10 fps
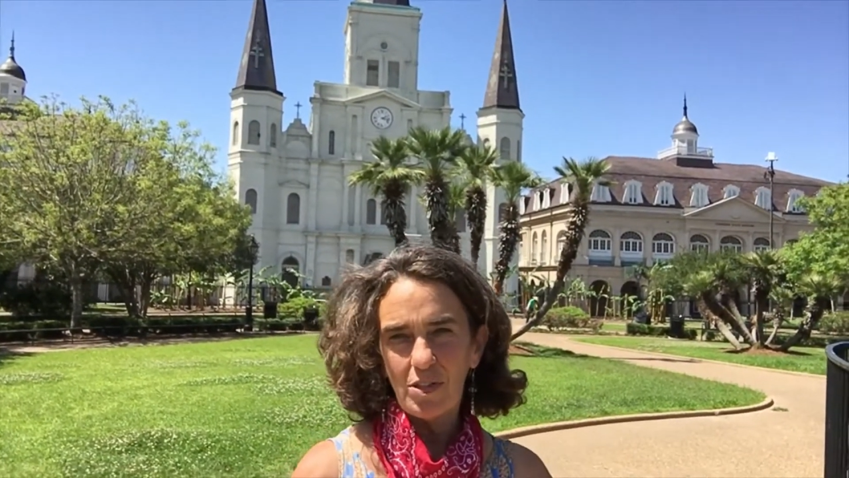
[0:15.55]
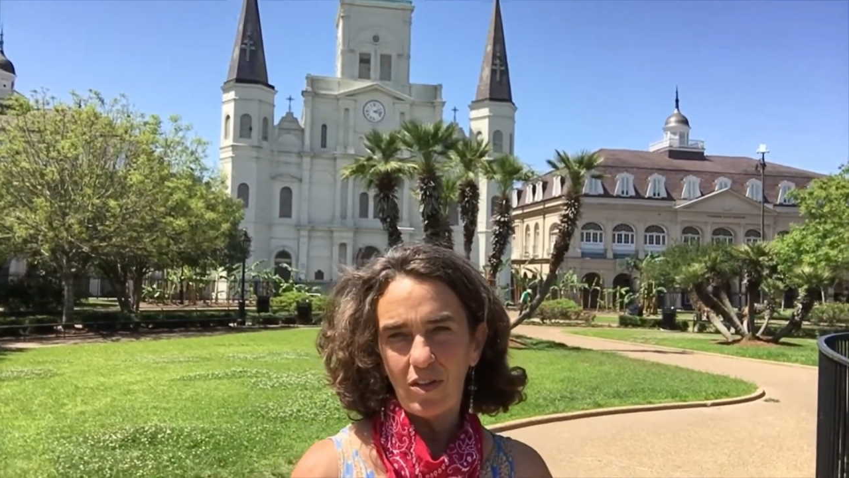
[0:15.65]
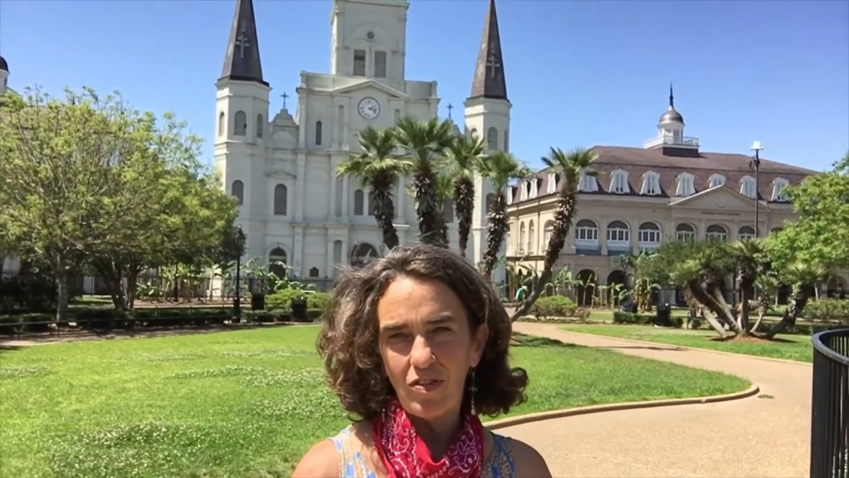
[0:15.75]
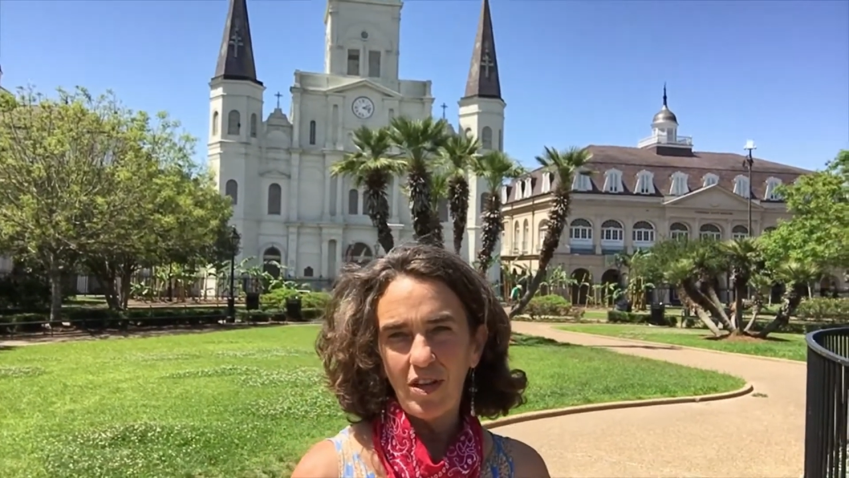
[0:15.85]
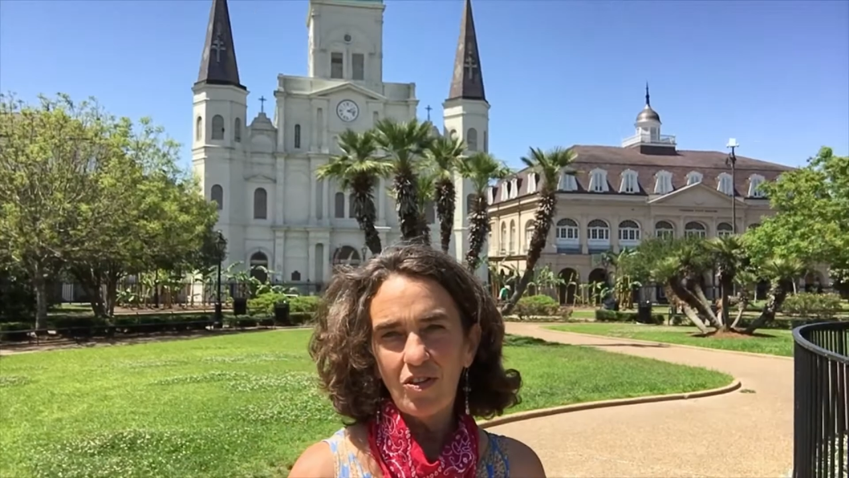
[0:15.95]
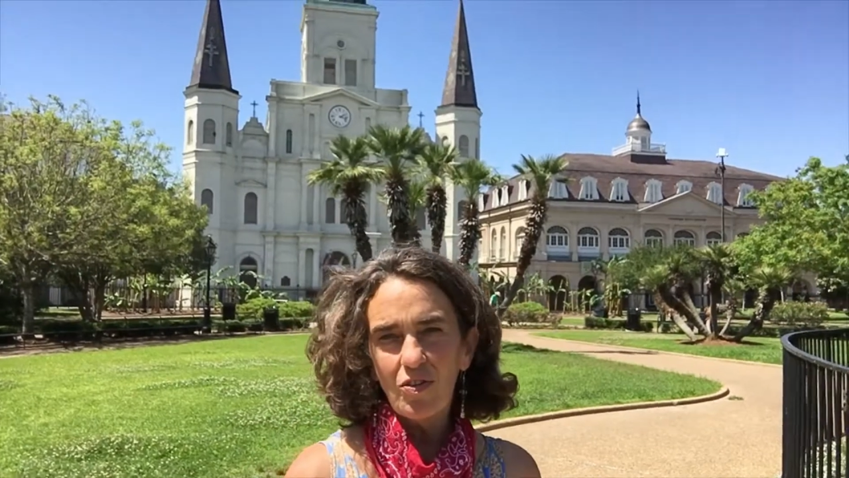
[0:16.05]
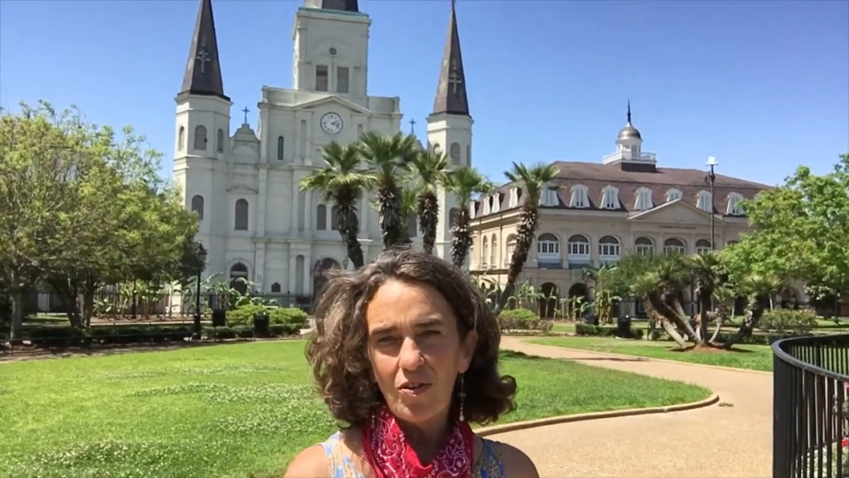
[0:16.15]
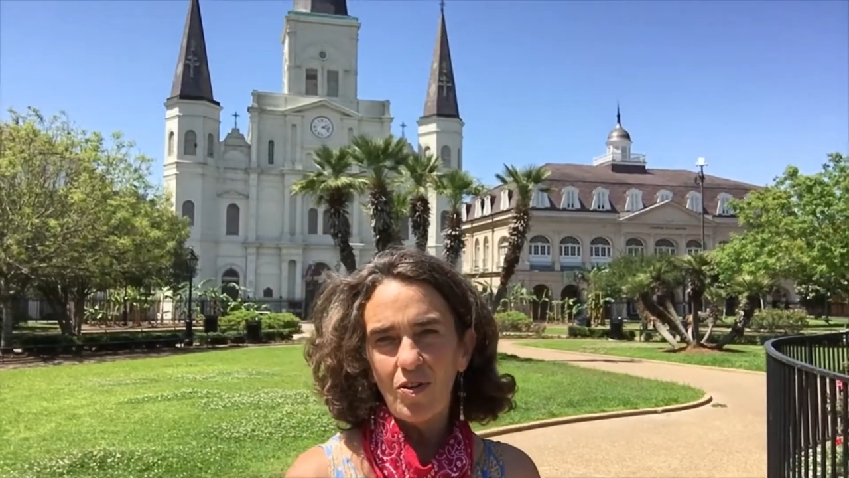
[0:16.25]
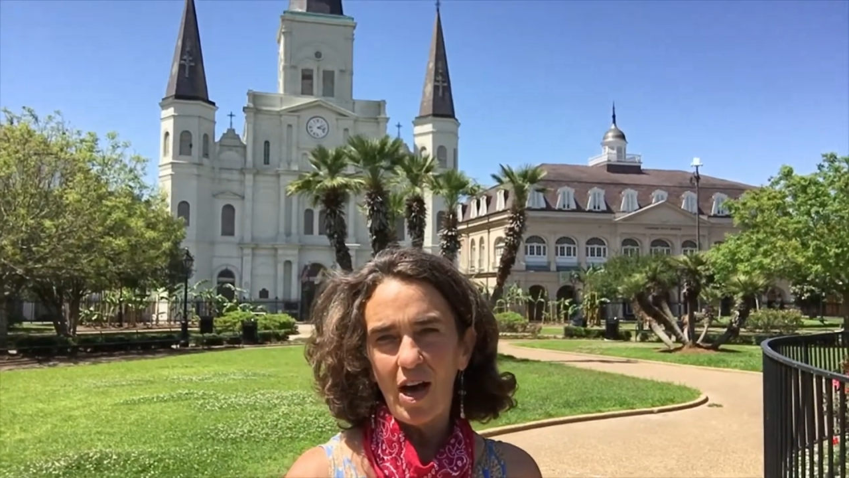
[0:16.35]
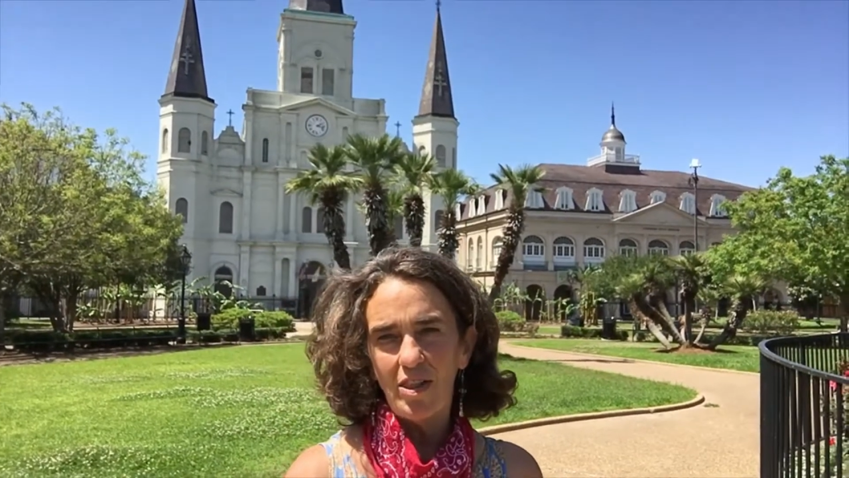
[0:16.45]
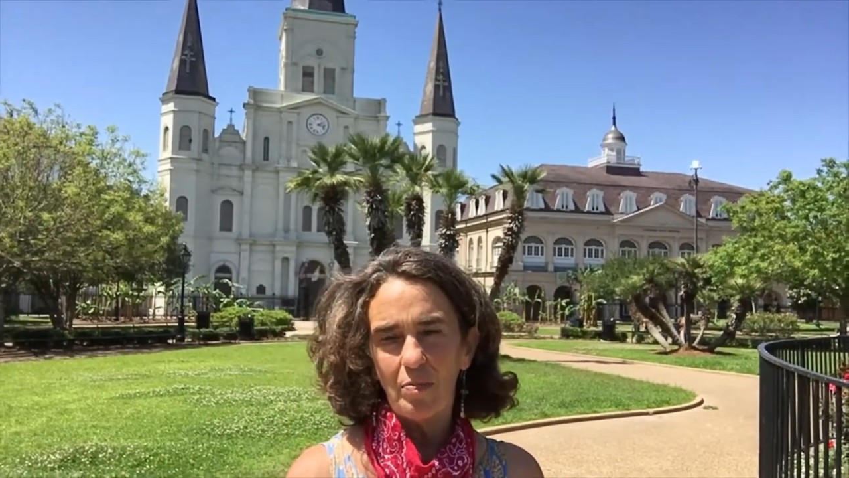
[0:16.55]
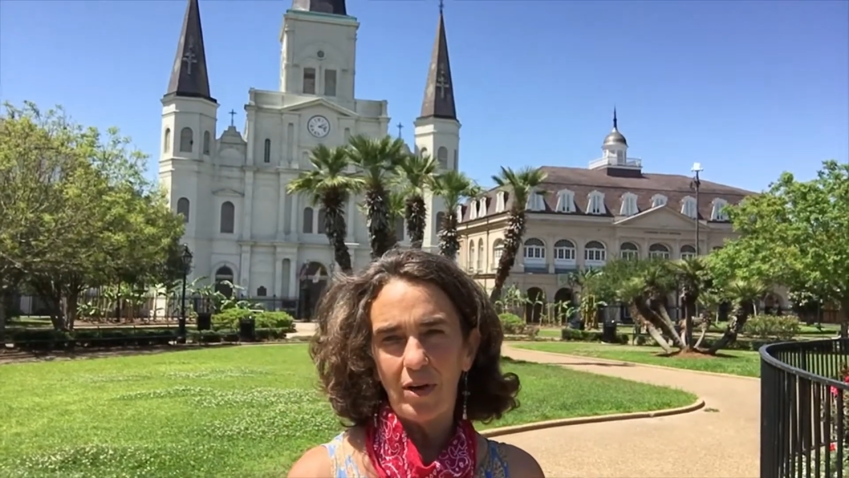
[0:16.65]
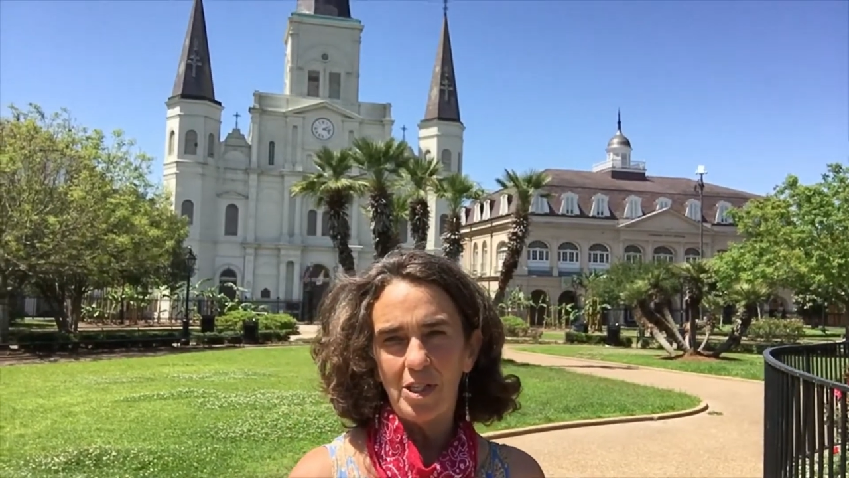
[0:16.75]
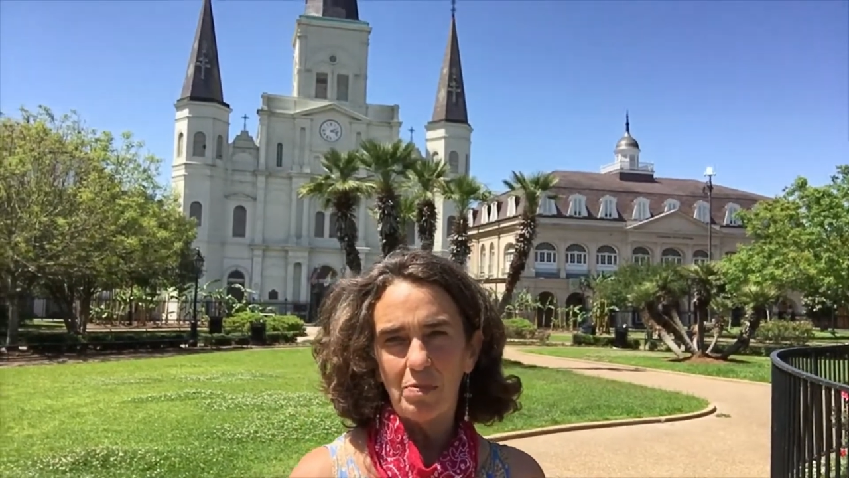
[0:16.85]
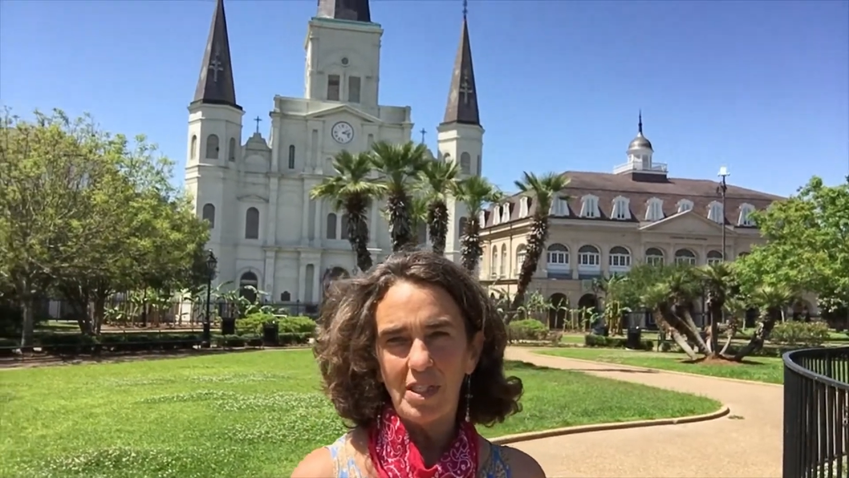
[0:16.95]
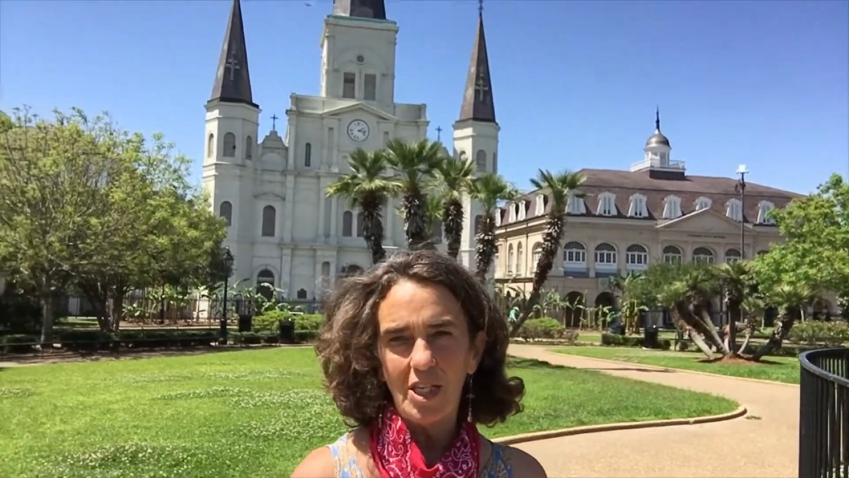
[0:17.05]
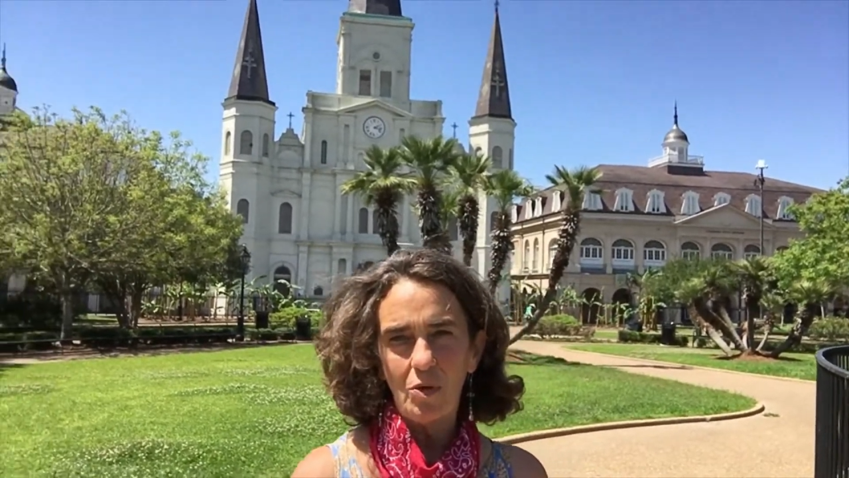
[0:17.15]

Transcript: Cathedral and the Presbytery,